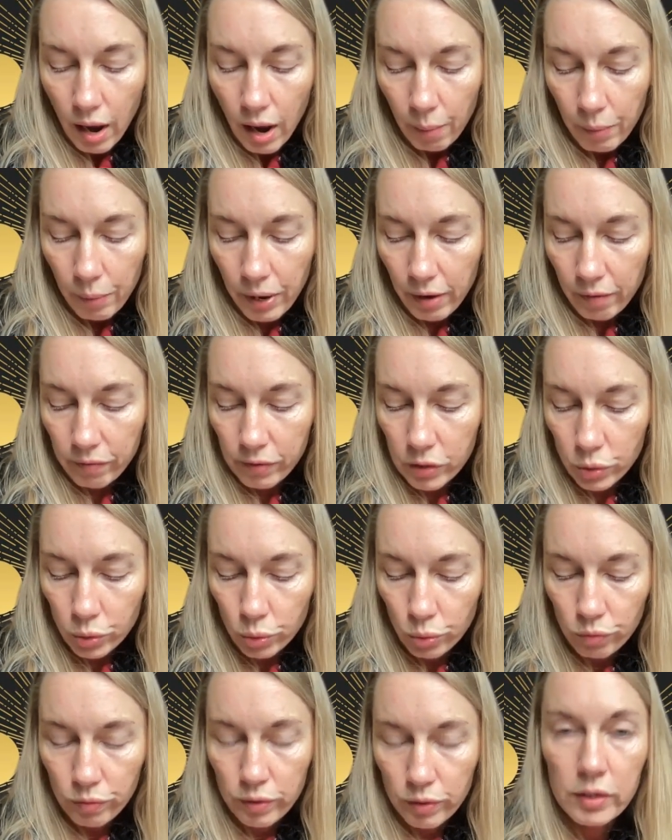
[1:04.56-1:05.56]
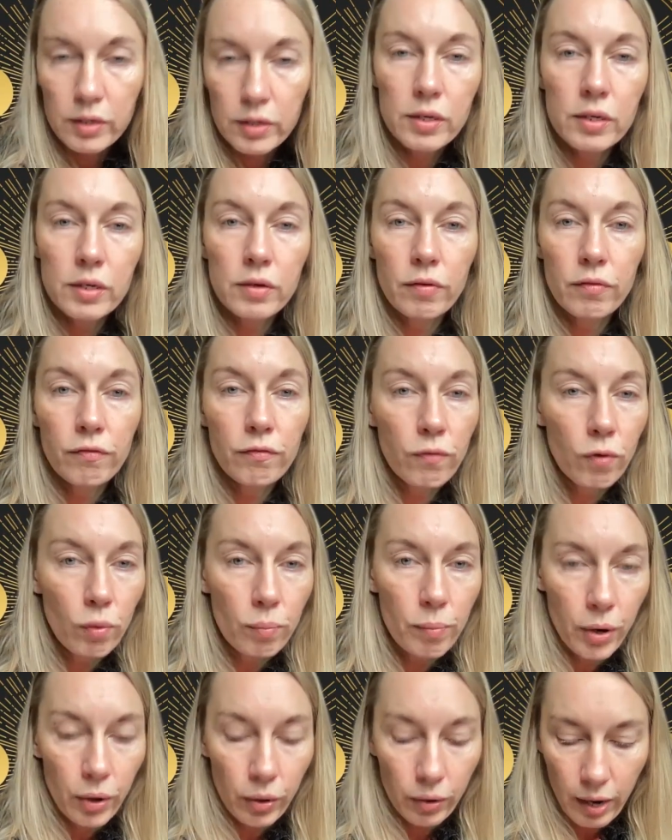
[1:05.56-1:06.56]
and we have the Taurus full
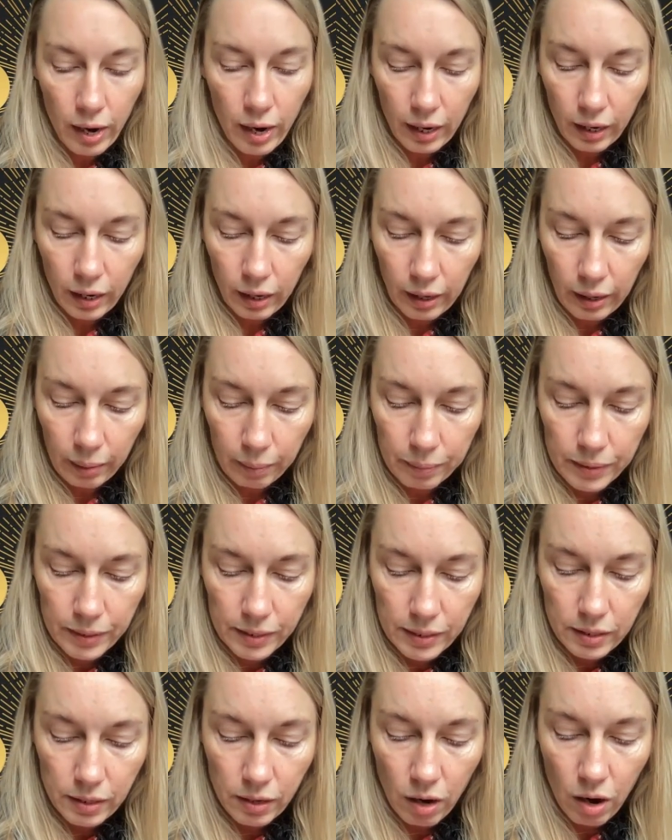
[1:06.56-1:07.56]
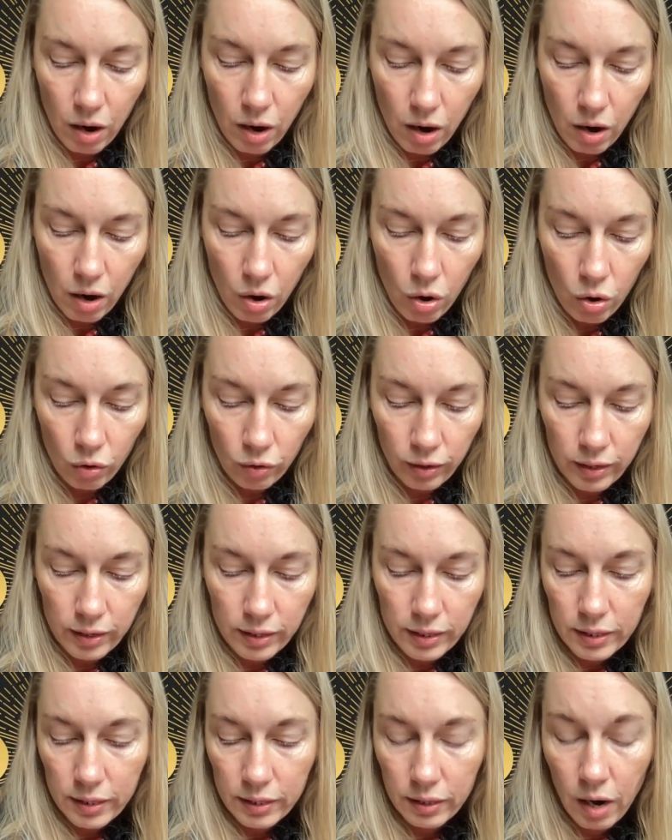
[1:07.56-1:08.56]
moon eclipse
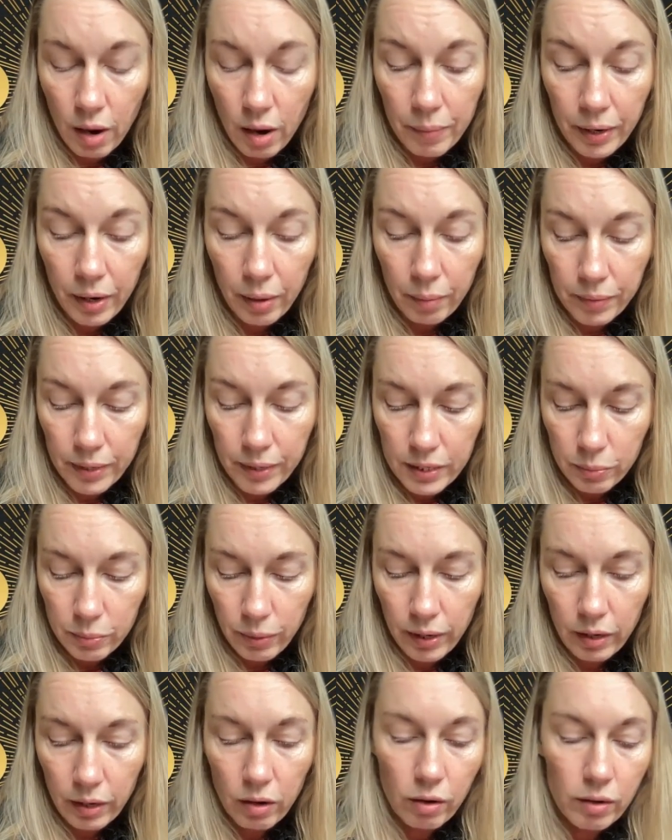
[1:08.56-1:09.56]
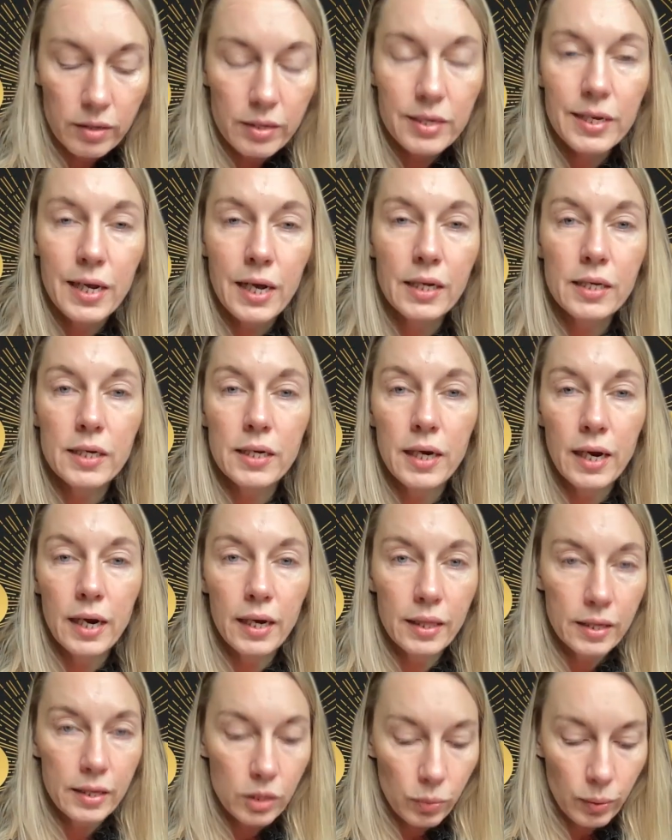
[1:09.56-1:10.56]
coming up this week on
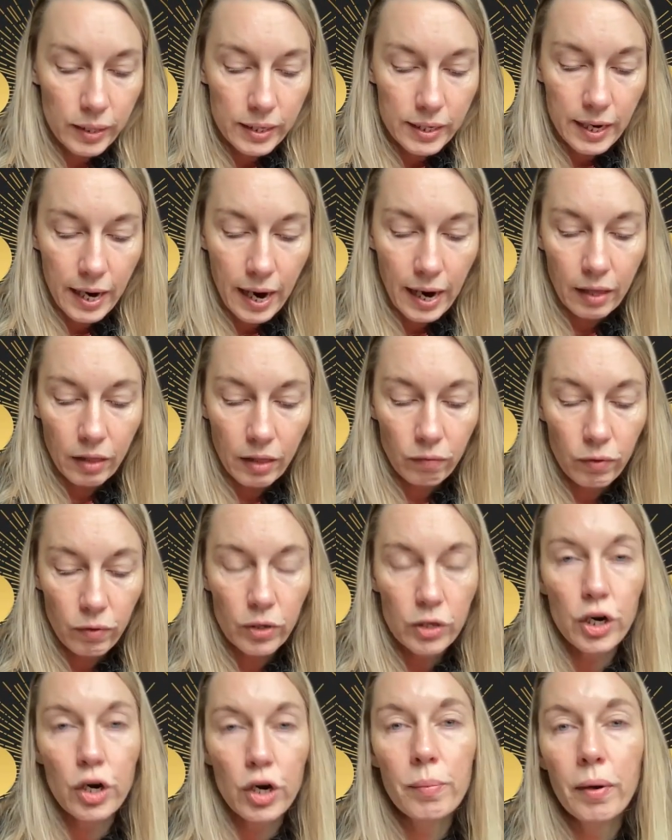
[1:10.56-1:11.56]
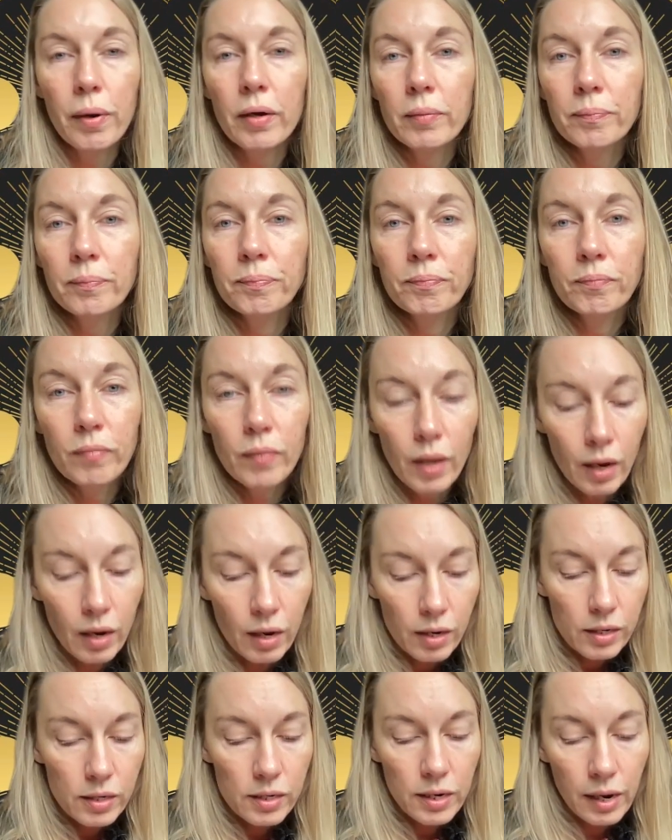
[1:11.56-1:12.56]
Saturday, the 28th of October.
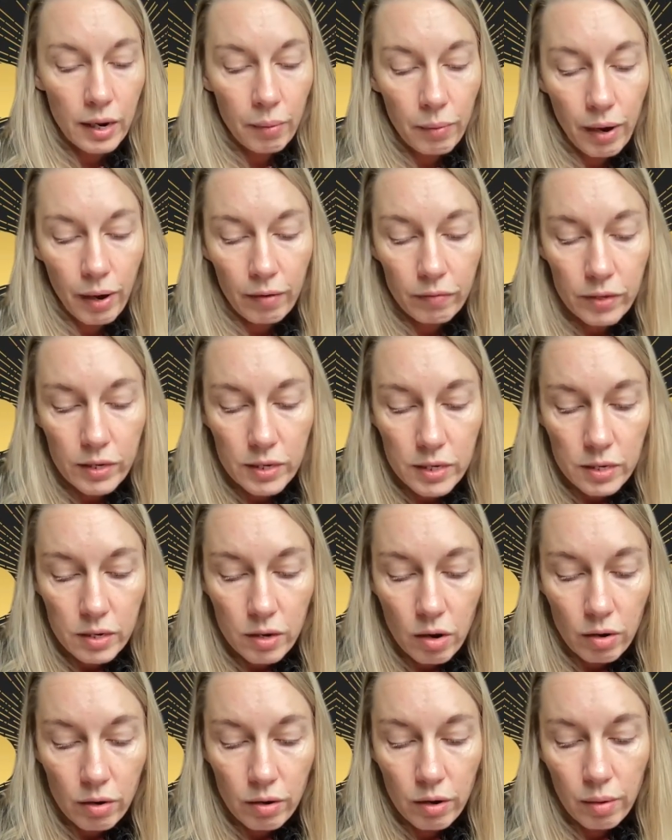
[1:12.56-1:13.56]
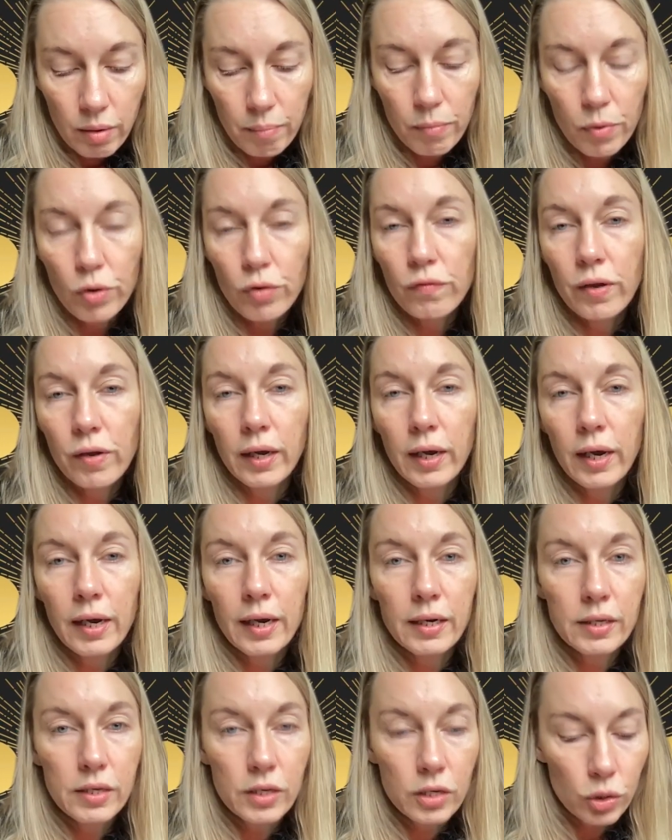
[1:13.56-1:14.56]
Today we have the sun moving
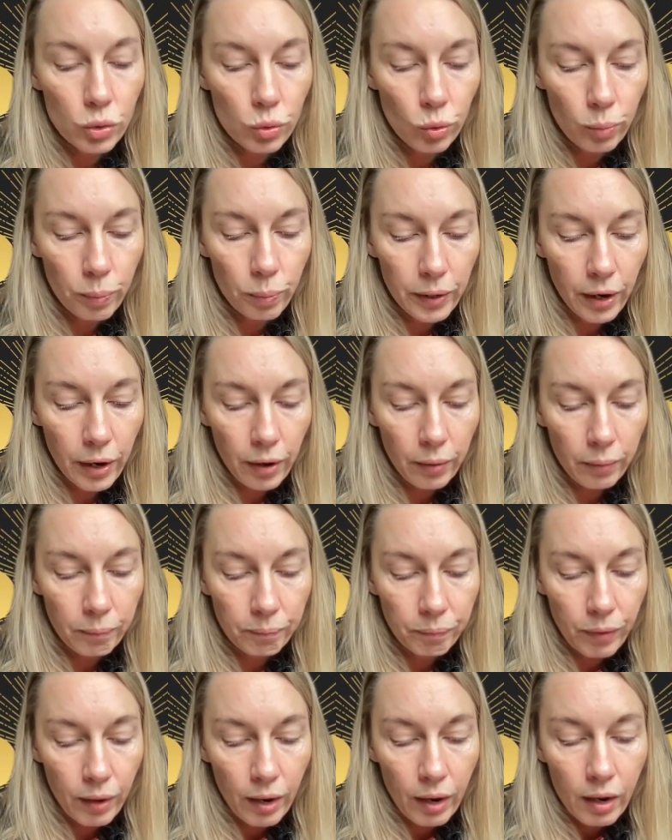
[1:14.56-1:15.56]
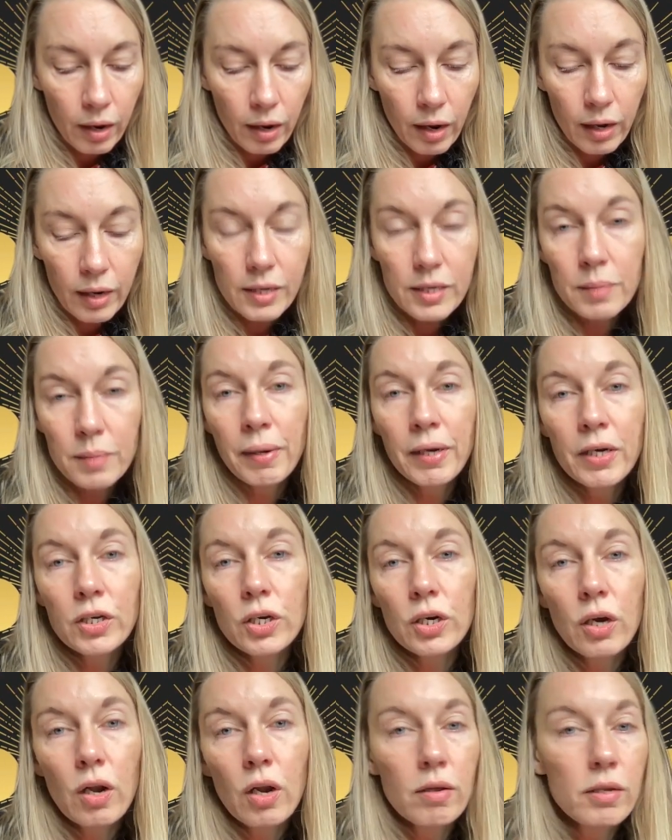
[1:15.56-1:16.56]
into Scorpio. And as I
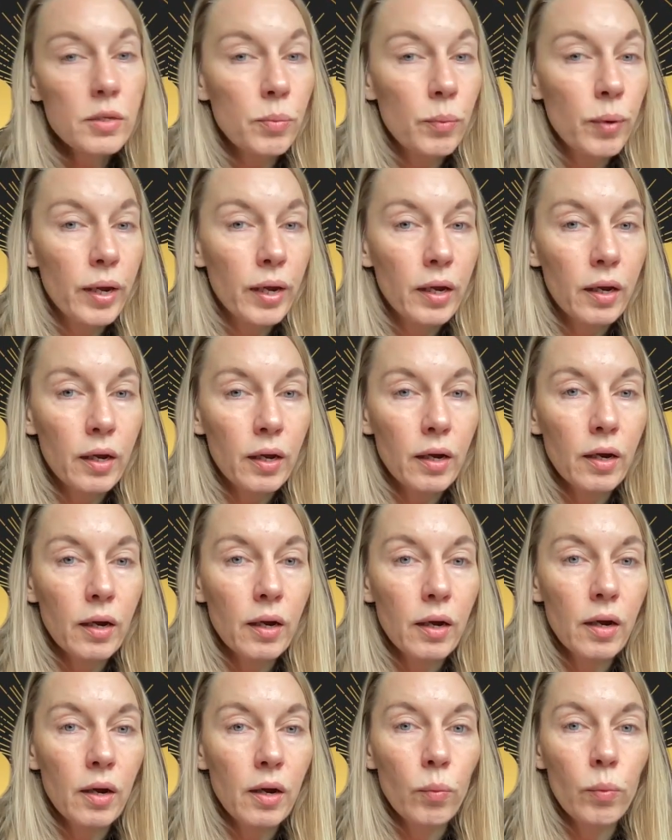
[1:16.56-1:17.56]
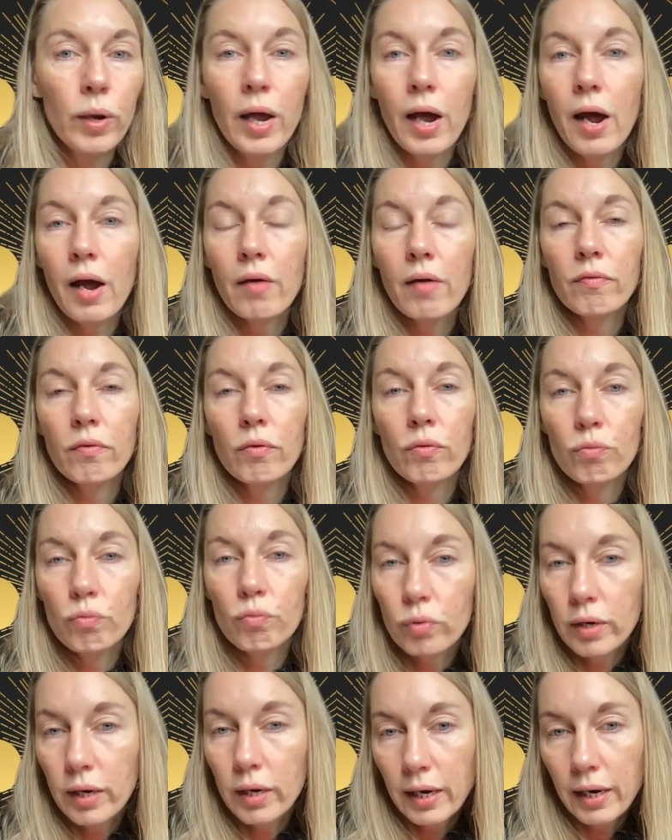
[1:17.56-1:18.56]
mentioned last week, we have
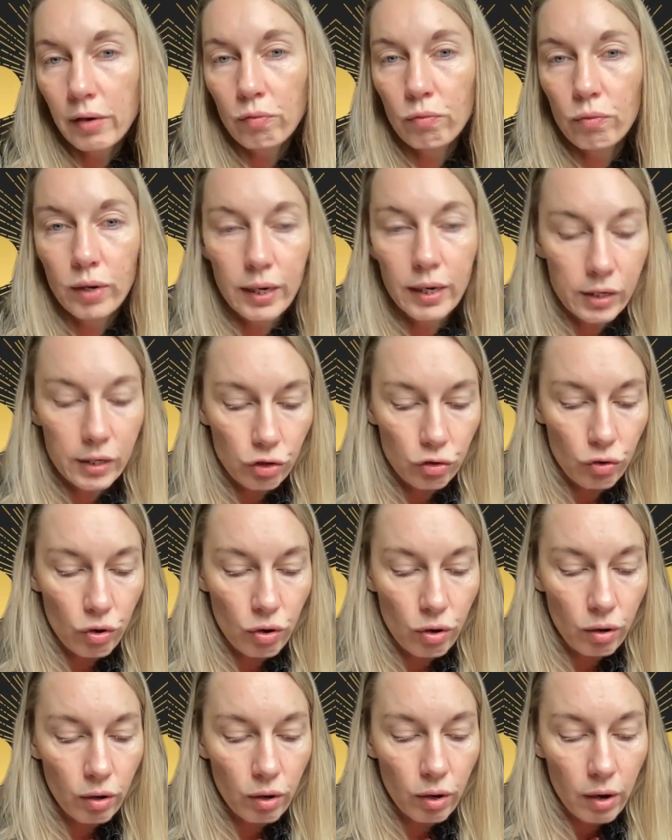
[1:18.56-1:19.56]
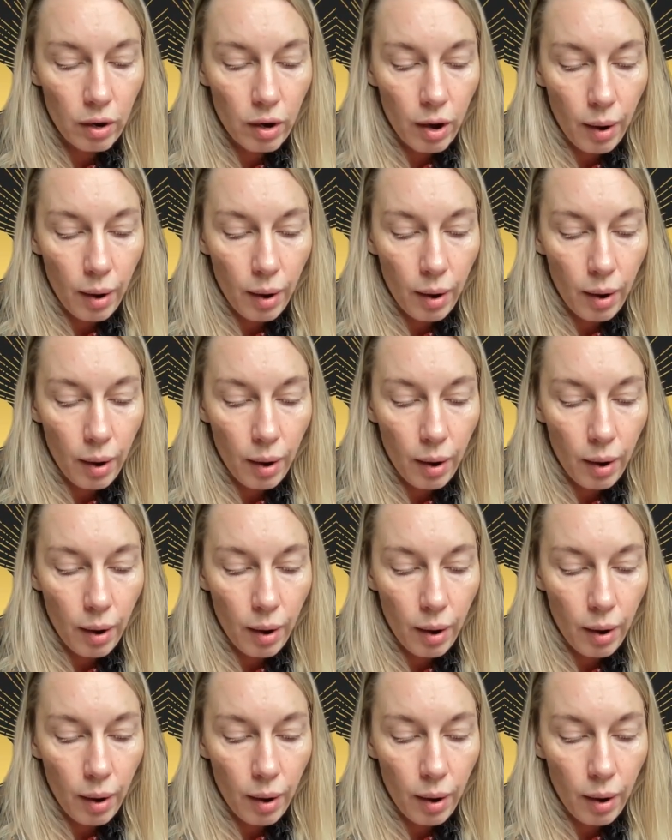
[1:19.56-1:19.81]
really, really strong